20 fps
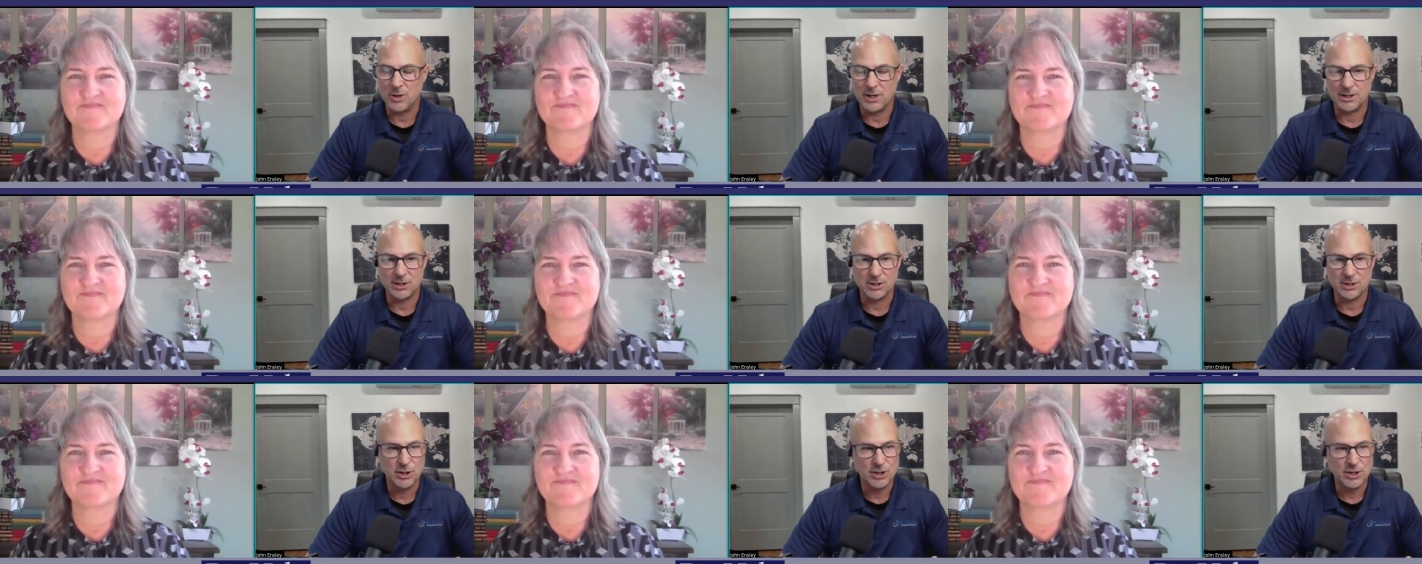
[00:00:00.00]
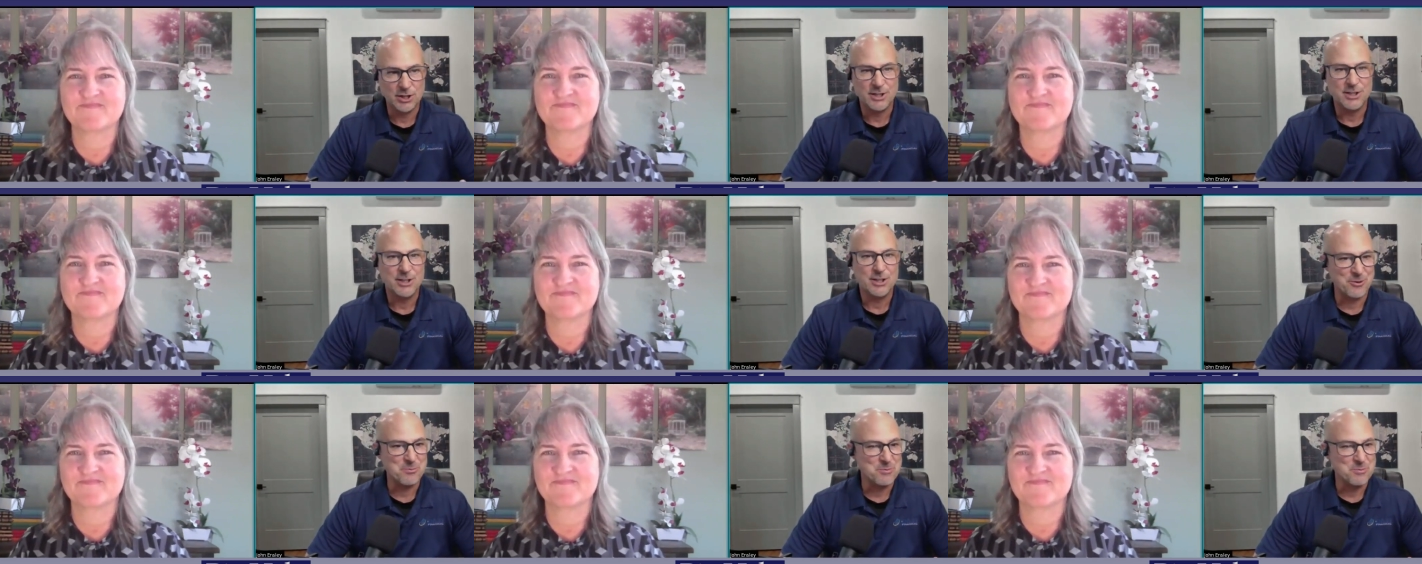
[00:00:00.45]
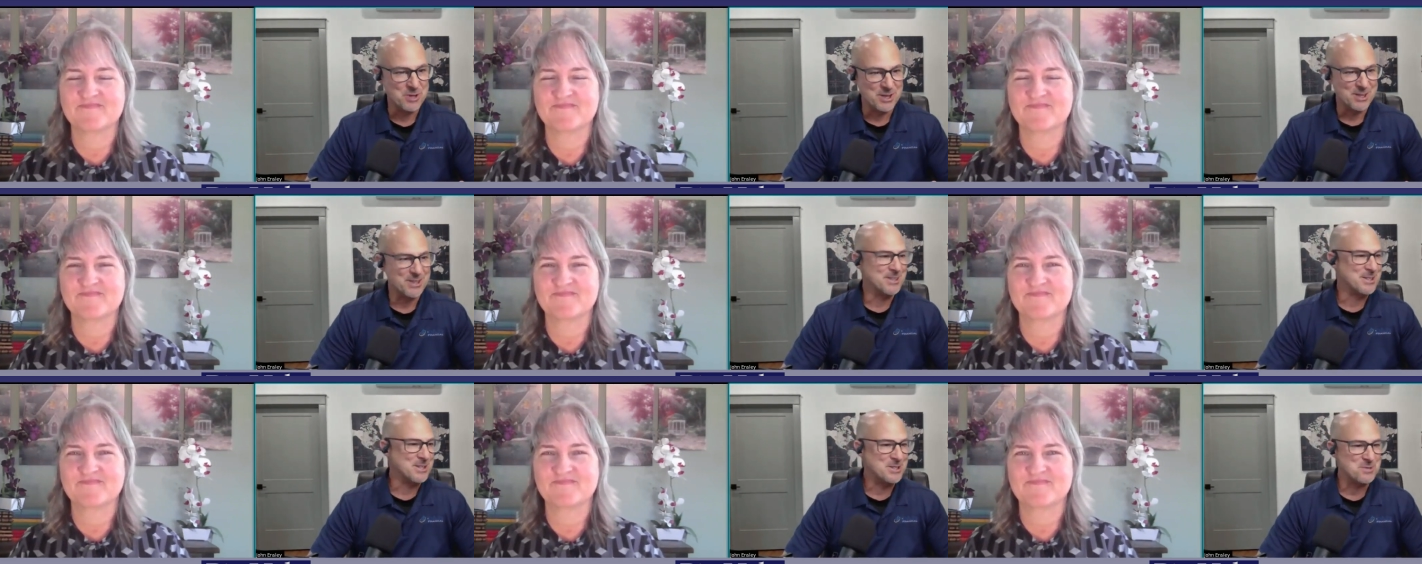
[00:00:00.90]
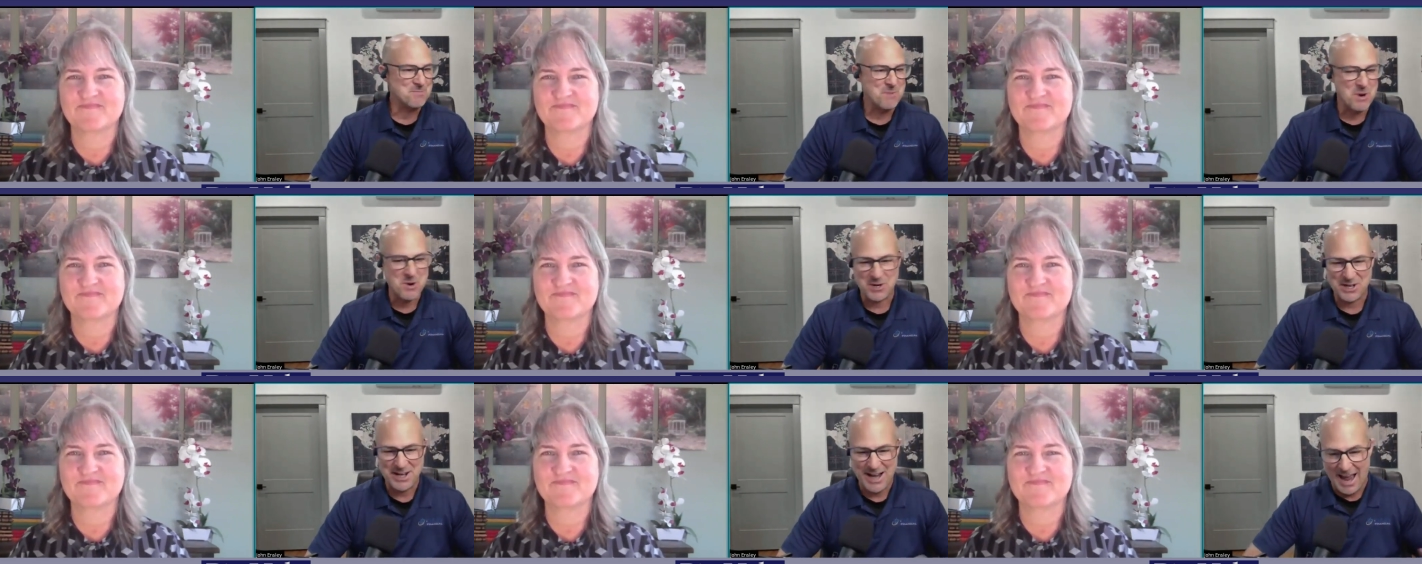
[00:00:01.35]
Speaker 1: while from the the
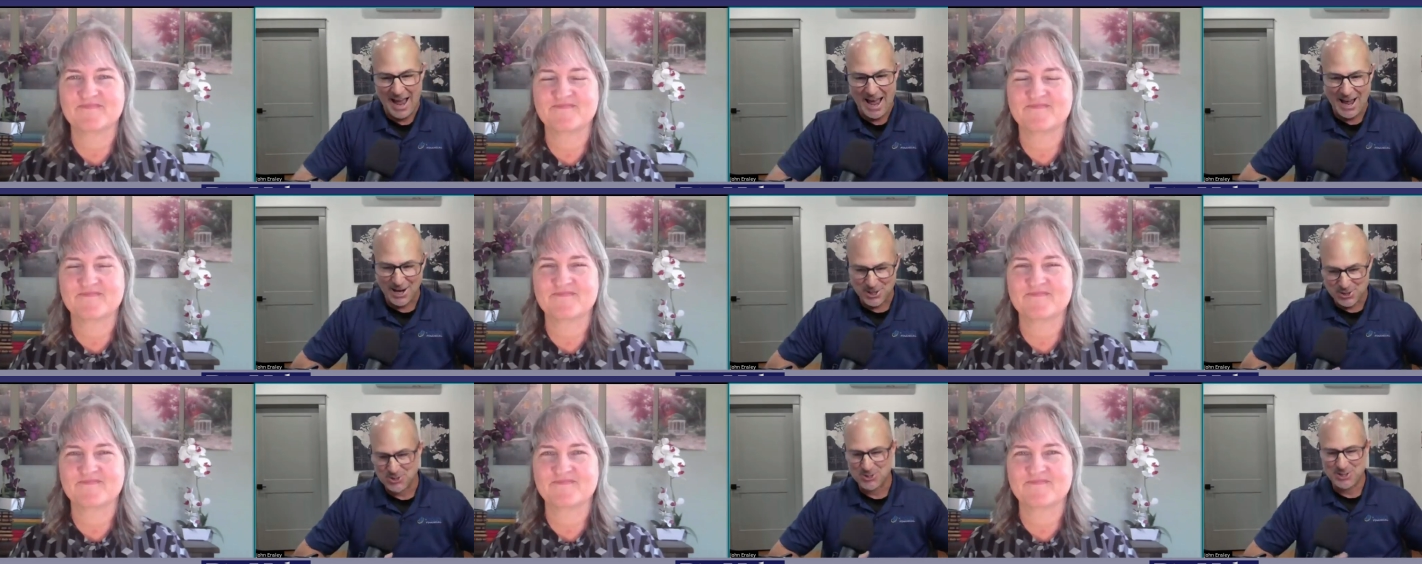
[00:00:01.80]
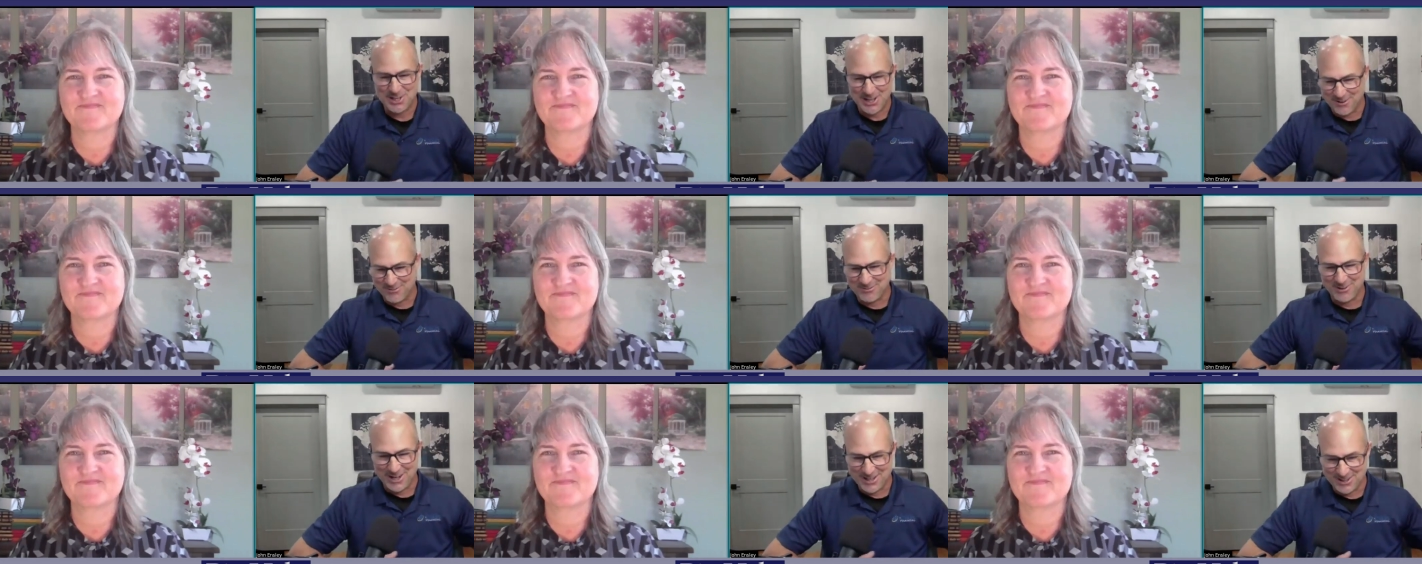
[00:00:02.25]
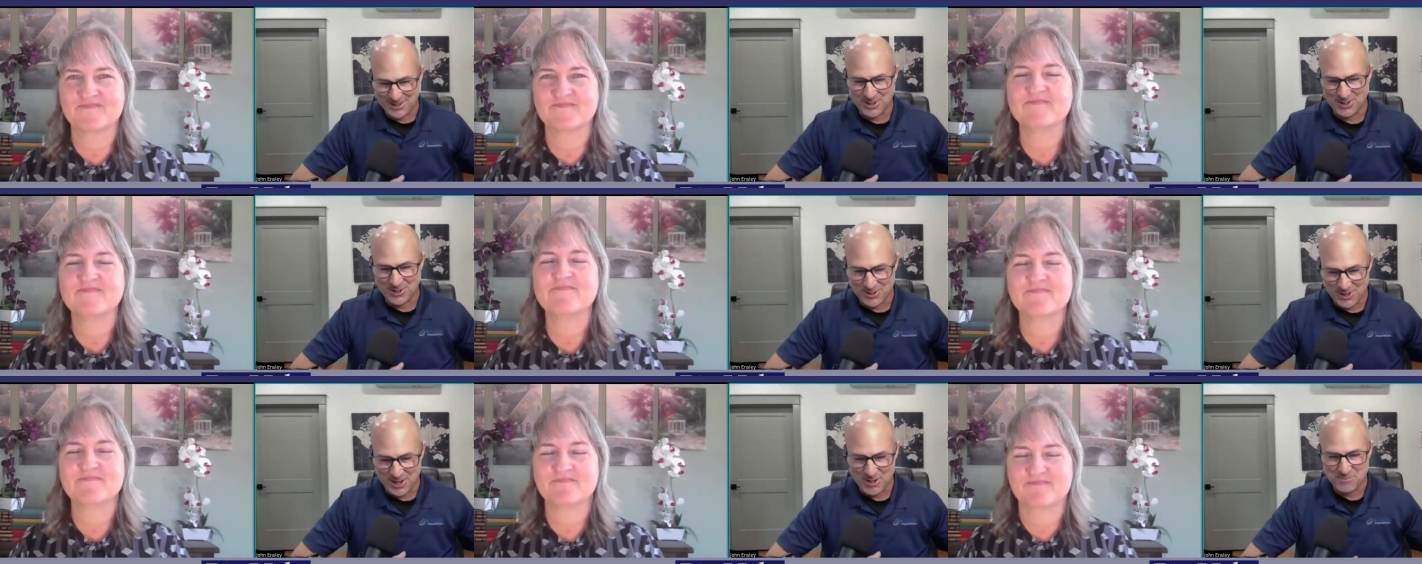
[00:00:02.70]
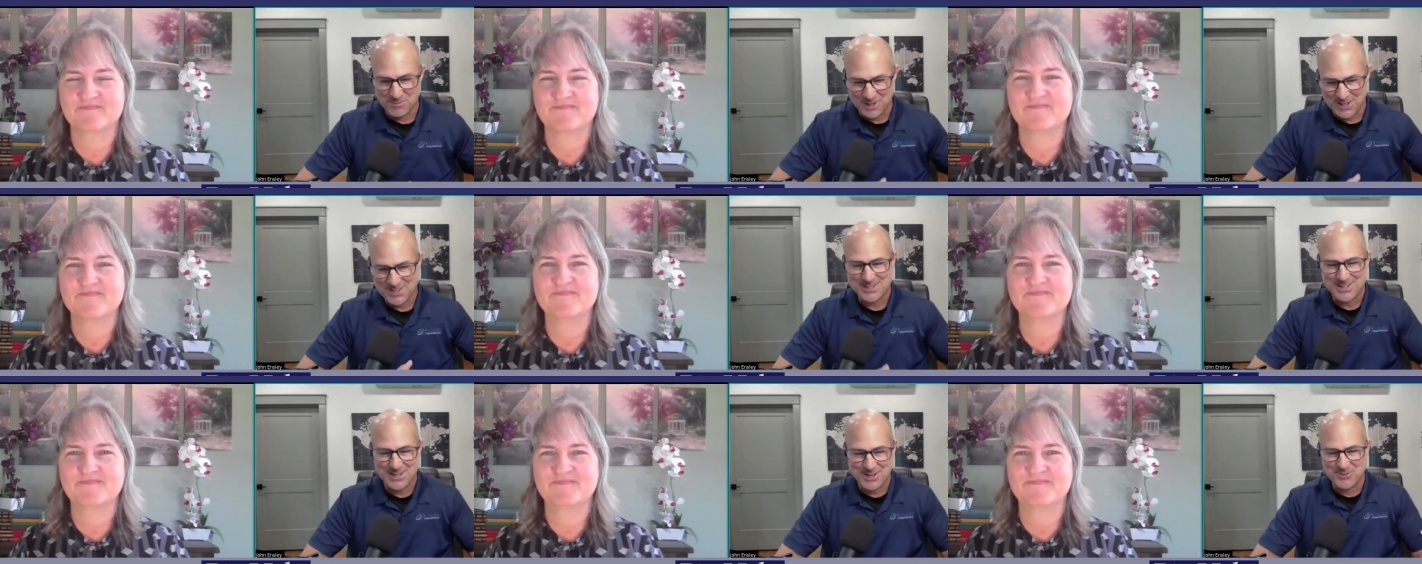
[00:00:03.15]
smoke and ash that I find all around
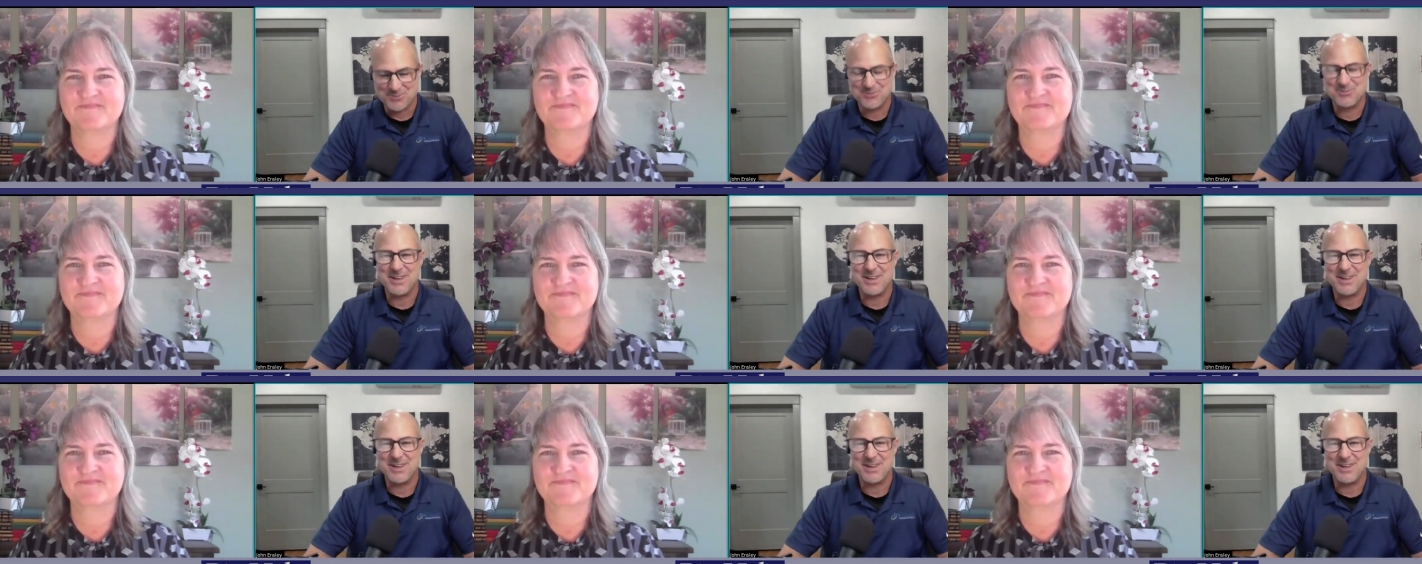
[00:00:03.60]
myself.